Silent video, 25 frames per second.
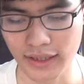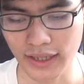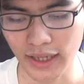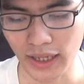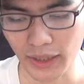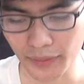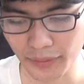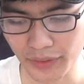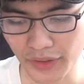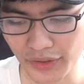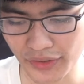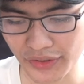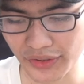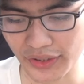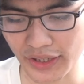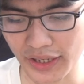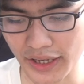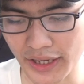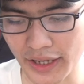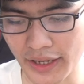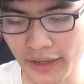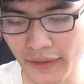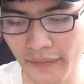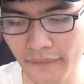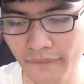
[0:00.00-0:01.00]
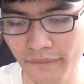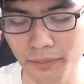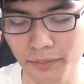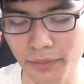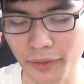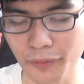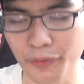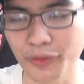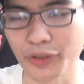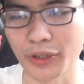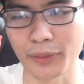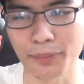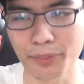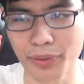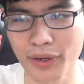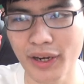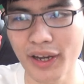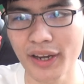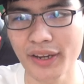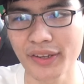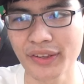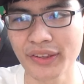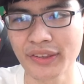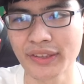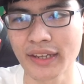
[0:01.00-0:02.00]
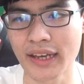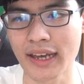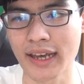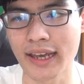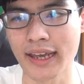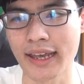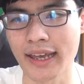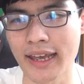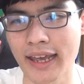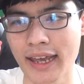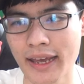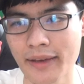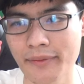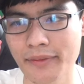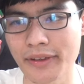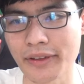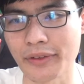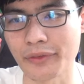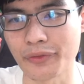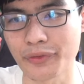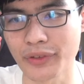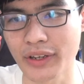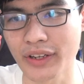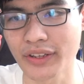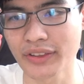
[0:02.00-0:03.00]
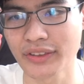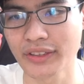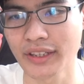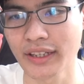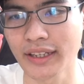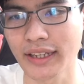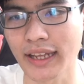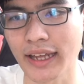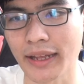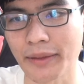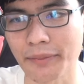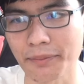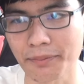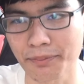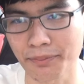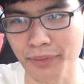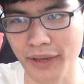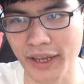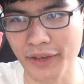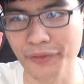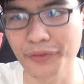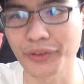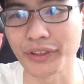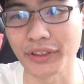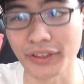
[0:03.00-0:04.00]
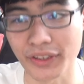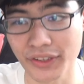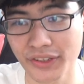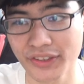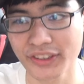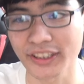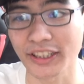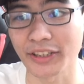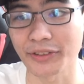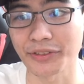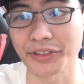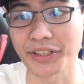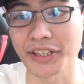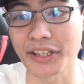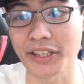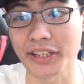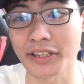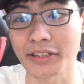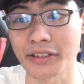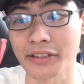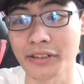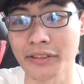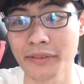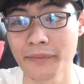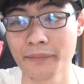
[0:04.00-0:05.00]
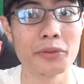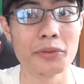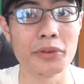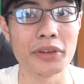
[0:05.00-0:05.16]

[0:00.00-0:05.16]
I'm gonna say, but for the price that I have invested and paid for this thing right here,